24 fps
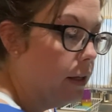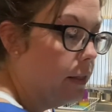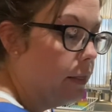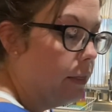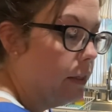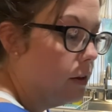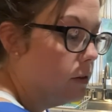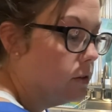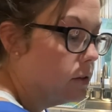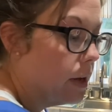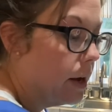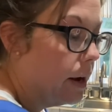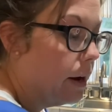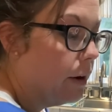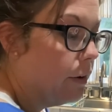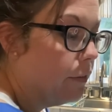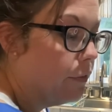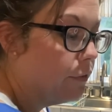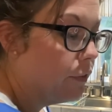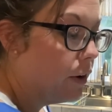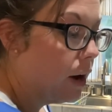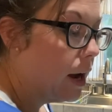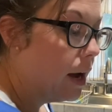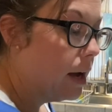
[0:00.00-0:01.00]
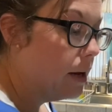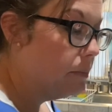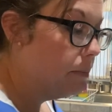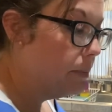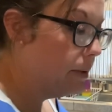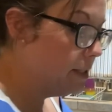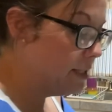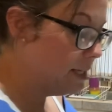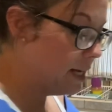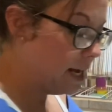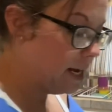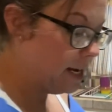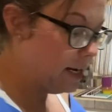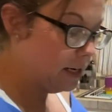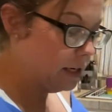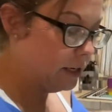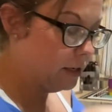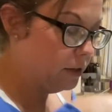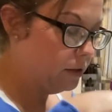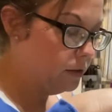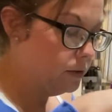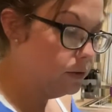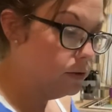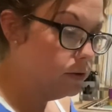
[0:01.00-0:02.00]
those air fried
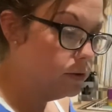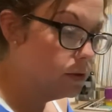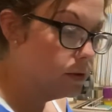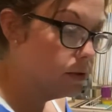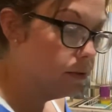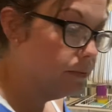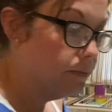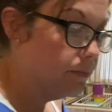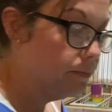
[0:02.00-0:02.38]
potatoes.